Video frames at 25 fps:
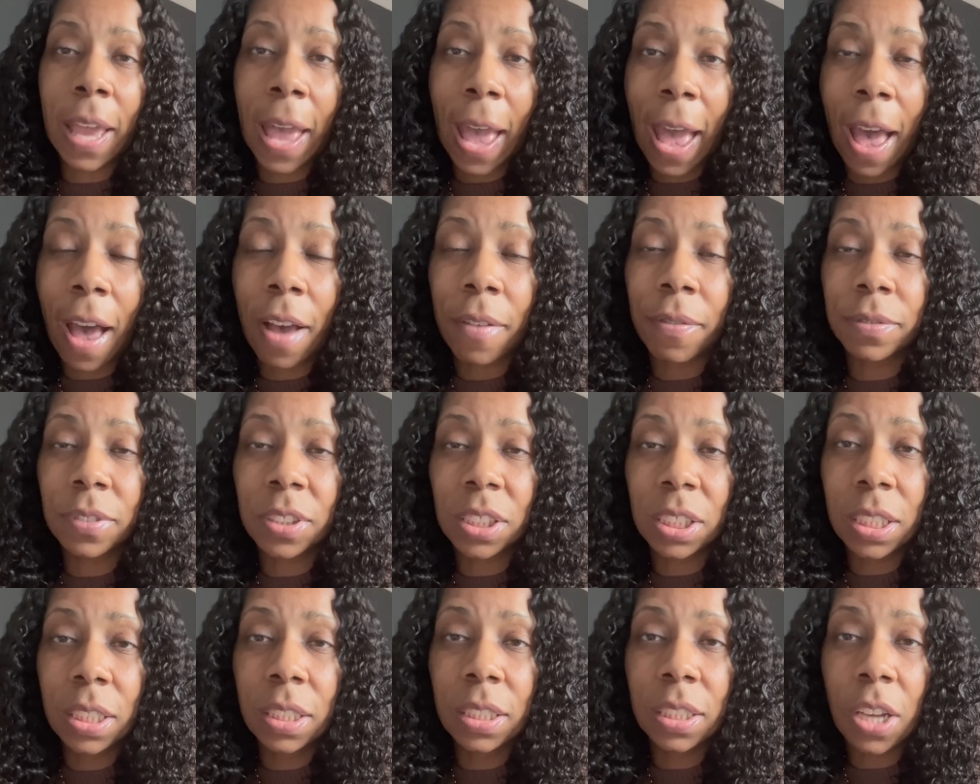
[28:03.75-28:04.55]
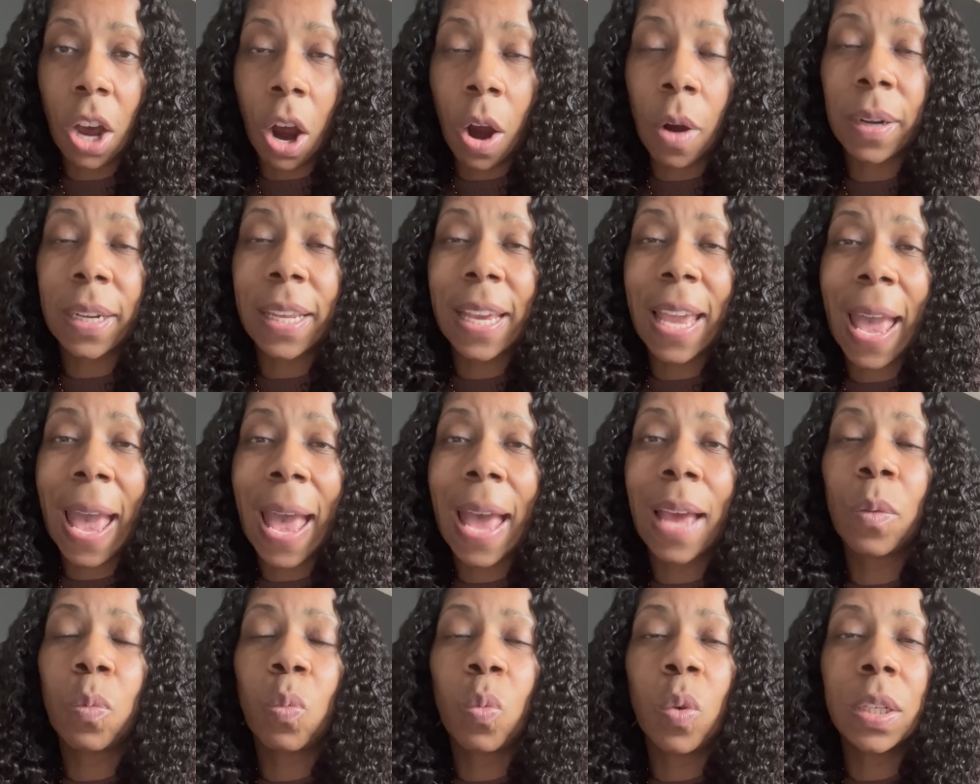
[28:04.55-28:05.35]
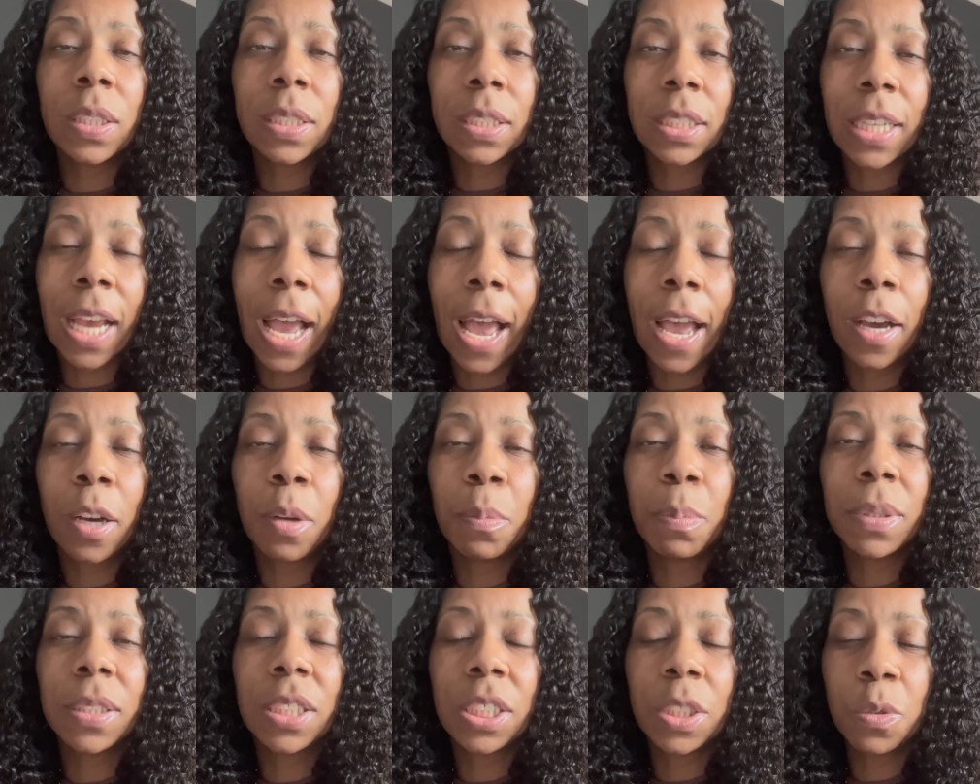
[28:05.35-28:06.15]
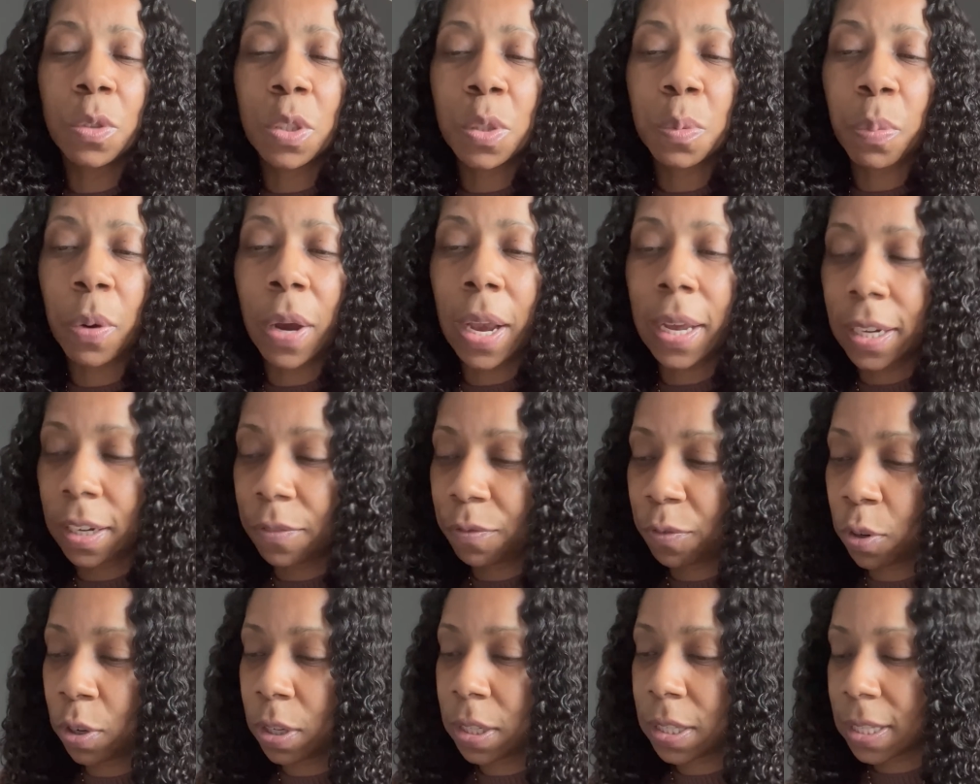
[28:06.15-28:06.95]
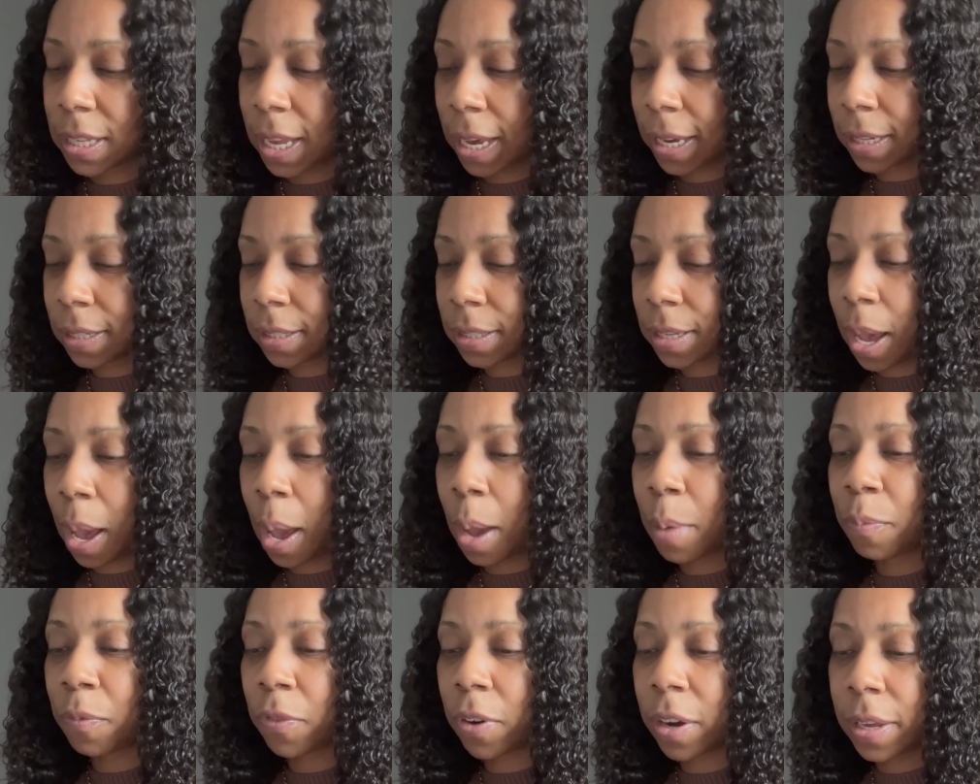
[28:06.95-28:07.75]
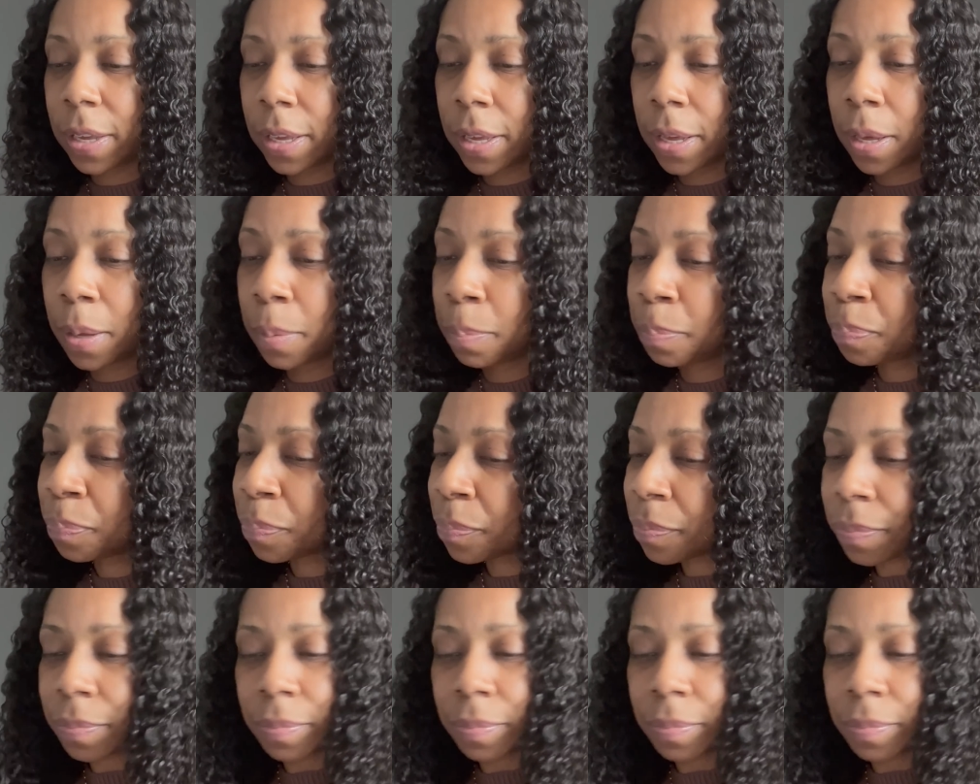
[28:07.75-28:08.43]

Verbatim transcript: have she already had one child, but she was pregnant for a second time for him,